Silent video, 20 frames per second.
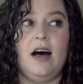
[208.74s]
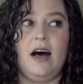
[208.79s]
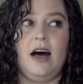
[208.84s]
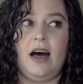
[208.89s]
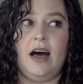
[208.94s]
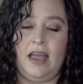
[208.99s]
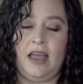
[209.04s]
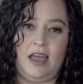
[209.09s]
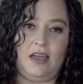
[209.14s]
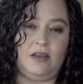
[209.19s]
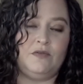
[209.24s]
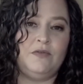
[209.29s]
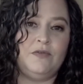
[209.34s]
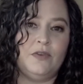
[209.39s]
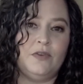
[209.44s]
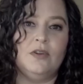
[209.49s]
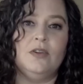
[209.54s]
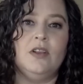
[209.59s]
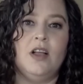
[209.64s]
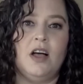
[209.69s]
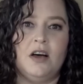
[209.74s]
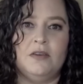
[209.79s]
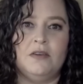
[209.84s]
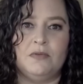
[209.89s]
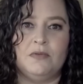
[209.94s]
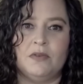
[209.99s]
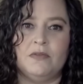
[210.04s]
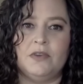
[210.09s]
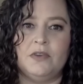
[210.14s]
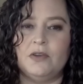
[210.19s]
a handful of
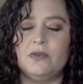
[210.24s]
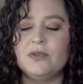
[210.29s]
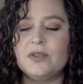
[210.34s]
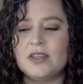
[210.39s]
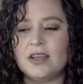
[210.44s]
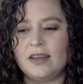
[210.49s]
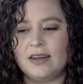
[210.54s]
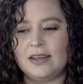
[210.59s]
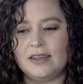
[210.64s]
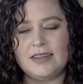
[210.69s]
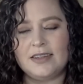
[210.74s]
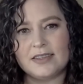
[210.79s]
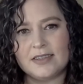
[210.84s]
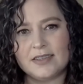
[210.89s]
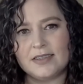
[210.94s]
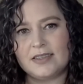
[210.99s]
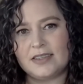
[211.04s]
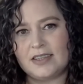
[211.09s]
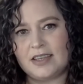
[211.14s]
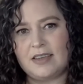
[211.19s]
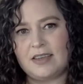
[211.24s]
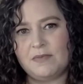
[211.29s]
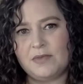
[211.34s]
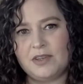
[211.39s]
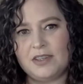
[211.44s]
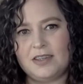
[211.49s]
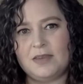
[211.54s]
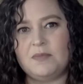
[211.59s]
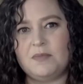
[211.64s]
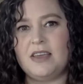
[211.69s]
reviews, and it doesn't seem
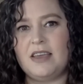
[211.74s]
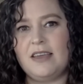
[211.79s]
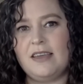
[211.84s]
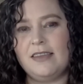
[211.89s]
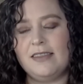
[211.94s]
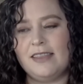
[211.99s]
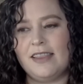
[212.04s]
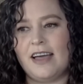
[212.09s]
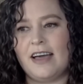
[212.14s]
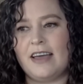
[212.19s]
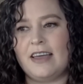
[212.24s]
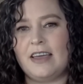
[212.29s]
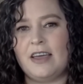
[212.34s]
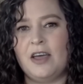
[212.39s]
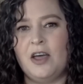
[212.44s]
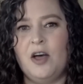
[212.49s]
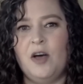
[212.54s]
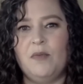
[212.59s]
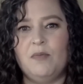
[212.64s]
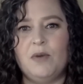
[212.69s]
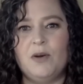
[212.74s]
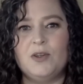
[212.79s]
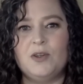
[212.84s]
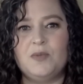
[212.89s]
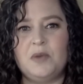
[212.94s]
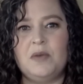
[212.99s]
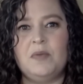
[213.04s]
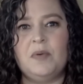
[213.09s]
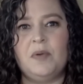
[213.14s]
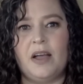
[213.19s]
to me like most
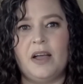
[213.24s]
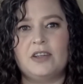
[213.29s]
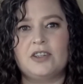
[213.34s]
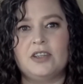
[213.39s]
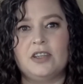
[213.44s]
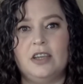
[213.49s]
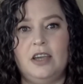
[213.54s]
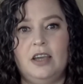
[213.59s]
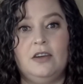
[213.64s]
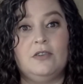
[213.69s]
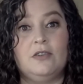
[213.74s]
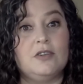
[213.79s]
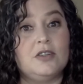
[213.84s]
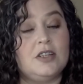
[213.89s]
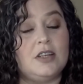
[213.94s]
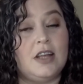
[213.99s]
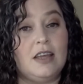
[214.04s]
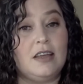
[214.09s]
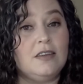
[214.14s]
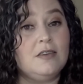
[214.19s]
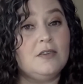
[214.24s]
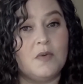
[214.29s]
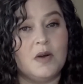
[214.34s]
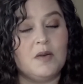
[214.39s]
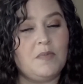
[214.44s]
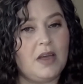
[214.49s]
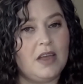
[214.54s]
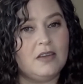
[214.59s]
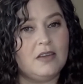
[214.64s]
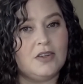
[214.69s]
people actually understand what
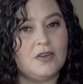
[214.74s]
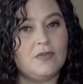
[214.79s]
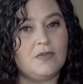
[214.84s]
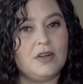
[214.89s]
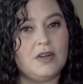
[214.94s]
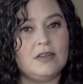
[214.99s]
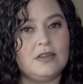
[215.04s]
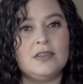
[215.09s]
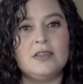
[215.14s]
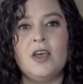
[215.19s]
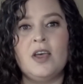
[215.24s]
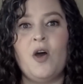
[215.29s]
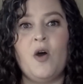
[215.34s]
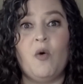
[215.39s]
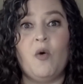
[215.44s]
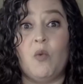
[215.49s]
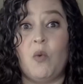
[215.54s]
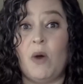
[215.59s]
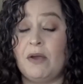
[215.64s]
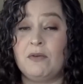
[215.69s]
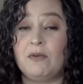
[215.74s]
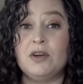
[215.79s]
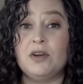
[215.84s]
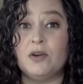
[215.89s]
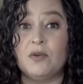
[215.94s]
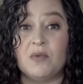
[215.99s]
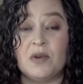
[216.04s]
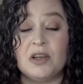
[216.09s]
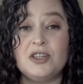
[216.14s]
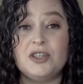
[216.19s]
Pantone is, where it
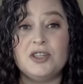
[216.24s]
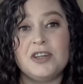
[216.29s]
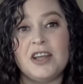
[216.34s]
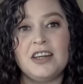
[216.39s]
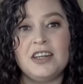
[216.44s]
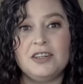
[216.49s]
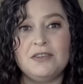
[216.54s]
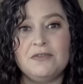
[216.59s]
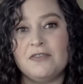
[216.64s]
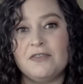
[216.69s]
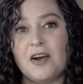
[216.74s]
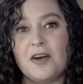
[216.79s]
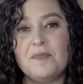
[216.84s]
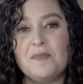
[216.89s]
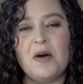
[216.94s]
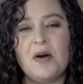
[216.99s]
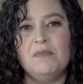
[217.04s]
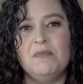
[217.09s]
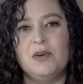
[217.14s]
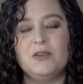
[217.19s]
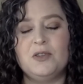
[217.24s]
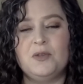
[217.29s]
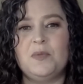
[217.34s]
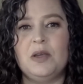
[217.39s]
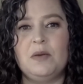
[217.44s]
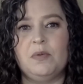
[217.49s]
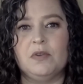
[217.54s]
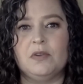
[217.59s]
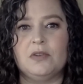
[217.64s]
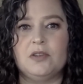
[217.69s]
originated from. Most
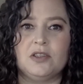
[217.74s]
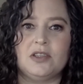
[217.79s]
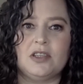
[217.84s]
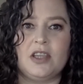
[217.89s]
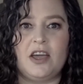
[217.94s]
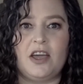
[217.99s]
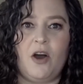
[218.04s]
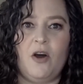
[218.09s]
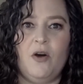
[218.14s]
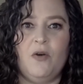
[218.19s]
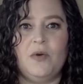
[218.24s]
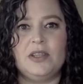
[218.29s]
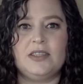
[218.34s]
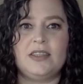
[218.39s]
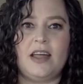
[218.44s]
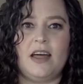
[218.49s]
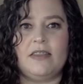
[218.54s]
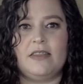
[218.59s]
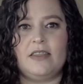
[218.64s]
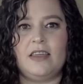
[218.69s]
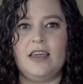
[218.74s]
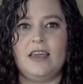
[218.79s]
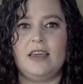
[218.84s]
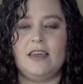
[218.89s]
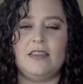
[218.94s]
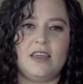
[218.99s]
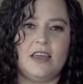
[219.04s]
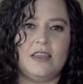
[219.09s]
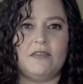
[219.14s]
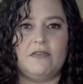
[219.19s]
people are just like, oh, it's that thing
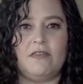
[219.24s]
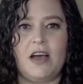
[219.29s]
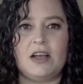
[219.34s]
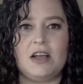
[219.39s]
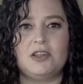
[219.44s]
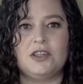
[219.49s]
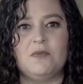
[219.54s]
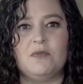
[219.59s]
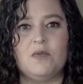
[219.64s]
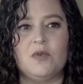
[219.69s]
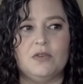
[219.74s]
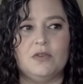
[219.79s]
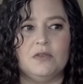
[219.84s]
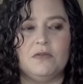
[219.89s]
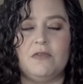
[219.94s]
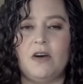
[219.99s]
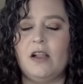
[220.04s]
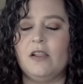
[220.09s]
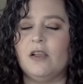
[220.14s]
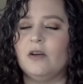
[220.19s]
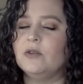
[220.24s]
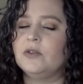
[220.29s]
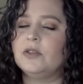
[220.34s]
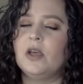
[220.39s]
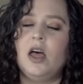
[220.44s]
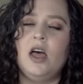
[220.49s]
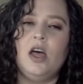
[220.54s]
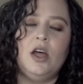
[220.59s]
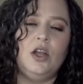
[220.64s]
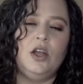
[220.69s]
that the fashion world follows.
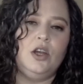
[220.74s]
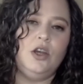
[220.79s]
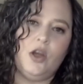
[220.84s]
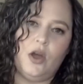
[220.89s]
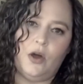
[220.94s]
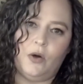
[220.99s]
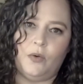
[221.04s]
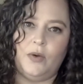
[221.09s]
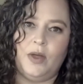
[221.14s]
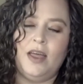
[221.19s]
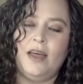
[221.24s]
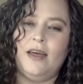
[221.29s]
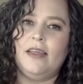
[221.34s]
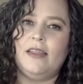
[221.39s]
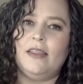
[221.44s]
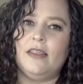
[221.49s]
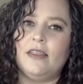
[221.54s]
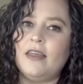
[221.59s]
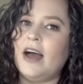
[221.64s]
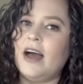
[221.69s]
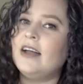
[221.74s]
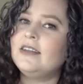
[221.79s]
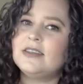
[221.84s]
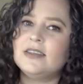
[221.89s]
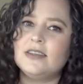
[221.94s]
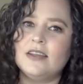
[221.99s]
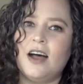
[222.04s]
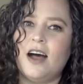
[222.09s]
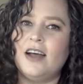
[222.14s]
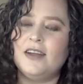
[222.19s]
No, that's
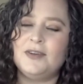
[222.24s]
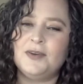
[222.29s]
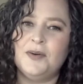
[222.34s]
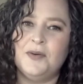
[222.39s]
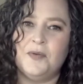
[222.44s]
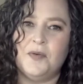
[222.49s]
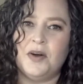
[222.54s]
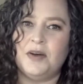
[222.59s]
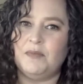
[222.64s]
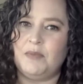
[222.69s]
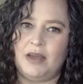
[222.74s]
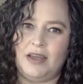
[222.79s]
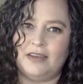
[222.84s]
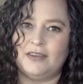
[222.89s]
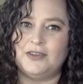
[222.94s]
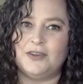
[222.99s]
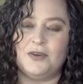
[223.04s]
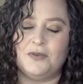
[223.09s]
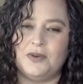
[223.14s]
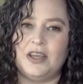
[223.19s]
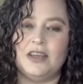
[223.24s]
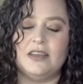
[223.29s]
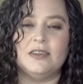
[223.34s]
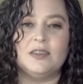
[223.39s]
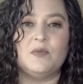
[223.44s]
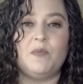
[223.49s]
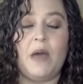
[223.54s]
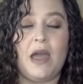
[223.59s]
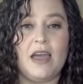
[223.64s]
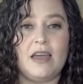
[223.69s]
not what Pantone is.
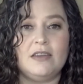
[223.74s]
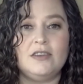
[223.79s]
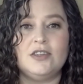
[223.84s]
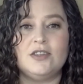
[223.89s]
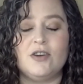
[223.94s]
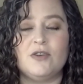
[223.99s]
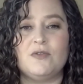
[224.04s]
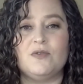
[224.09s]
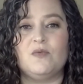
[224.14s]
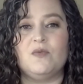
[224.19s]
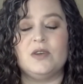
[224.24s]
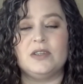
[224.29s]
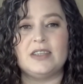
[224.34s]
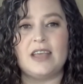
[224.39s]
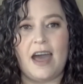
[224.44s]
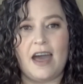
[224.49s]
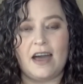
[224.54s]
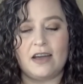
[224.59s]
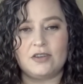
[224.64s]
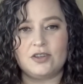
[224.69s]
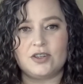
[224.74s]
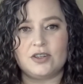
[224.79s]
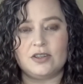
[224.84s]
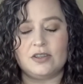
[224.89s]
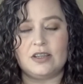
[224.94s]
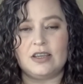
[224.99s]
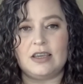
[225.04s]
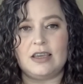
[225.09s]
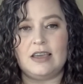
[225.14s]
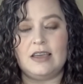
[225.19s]
Pantone was
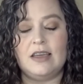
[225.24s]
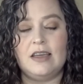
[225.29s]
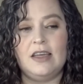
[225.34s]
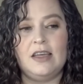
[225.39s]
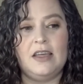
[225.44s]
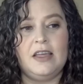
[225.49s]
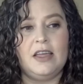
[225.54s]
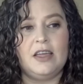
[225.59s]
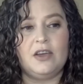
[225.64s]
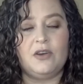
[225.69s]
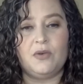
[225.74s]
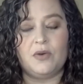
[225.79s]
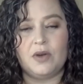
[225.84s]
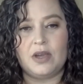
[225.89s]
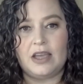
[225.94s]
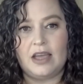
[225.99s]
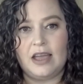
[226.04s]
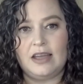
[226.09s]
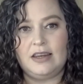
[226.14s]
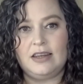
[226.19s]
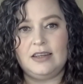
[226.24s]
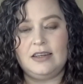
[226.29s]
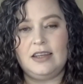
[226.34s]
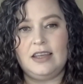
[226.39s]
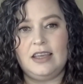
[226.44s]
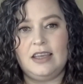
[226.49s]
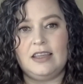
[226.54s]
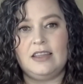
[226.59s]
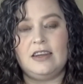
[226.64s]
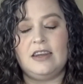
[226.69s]
actually created
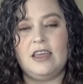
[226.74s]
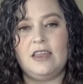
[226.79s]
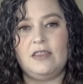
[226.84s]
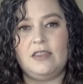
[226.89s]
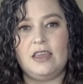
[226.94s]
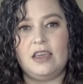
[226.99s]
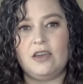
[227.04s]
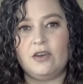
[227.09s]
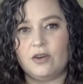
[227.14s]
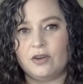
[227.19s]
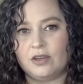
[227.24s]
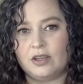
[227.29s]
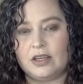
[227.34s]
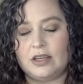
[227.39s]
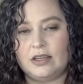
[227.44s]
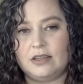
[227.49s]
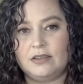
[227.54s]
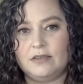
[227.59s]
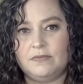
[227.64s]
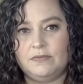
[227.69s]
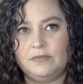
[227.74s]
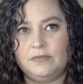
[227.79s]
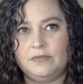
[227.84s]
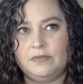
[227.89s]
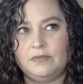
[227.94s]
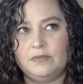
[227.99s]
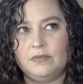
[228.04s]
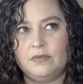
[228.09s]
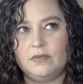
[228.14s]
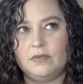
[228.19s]
in the early
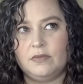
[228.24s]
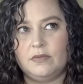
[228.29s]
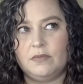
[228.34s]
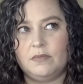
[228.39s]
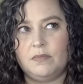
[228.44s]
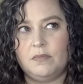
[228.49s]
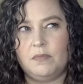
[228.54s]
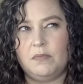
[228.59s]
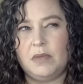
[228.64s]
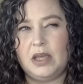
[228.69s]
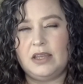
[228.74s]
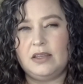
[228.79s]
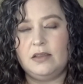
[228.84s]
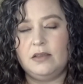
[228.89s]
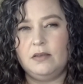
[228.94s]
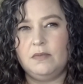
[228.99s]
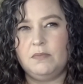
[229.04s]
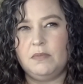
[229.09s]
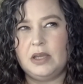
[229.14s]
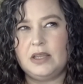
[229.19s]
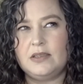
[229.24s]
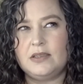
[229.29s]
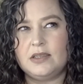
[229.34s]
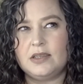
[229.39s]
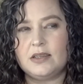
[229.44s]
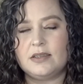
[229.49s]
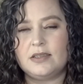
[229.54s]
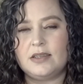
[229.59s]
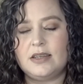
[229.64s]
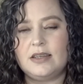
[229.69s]
mid
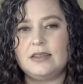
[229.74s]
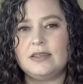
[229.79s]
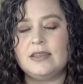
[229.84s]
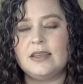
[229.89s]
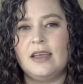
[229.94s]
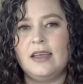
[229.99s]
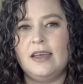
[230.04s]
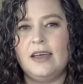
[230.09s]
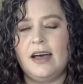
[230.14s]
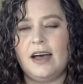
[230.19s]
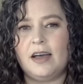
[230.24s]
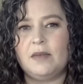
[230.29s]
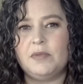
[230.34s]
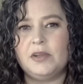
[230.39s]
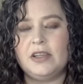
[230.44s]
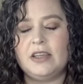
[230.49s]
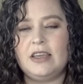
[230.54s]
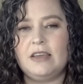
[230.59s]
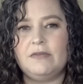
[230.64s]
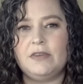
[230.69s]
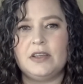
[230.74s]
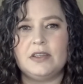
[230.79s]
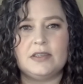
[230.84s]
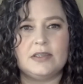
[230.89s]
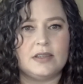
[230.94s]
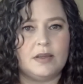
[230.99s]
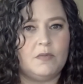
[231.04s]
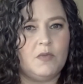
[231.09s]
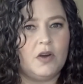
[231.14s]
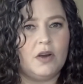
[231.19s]
60s, I believe,
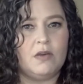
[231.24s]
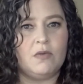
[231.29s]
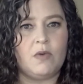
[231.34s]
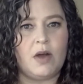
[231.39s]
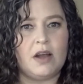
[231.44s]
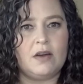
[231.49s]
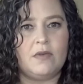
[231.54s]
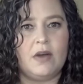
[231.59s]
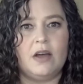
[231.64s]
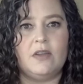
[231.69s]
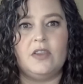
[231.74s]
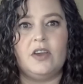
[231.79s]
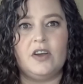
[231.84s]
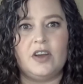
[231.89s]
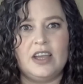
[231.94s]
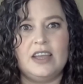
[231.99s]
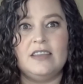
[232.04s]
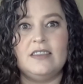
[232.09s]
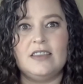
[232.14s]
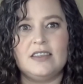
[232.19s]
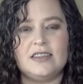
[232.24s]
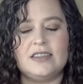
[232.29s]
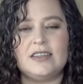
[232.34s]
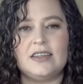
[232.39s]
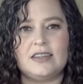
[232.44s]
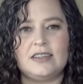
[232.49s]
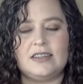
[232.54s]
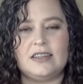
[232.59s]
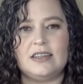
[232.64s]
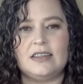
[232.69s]
somewhere right around there in the
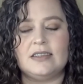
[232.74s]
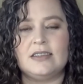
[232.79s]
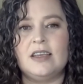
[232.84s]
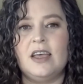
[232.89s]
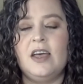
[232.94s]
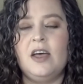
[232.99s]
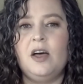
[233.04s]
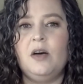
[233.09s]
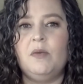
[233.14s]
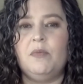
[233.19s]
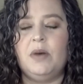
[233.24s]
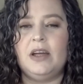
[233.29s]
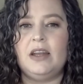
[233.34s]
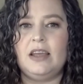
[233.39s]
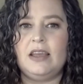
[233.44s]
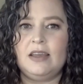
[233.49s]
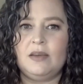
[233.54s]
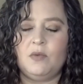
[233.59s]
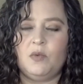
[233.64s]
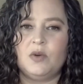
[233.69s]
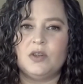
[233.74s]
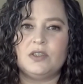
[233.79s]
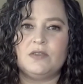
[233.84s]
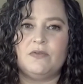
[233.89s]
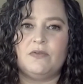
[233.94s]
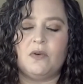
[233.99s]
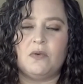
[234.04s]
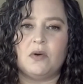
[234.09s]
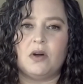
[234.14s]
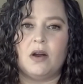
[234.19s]
60s, but it was
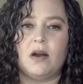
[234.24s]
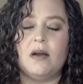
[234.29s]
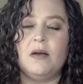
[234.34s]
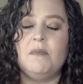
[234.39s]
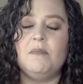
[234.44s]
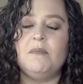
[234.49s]
for